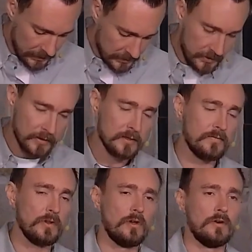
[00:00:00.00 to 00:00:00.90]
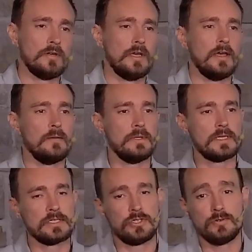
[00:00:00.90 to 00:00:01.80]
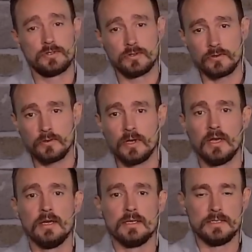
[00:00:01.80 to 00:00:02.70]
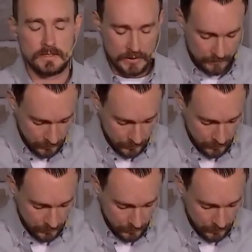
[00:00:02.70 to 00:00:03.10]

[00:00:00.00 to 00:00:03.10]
at the end of a long day. Because you too, deep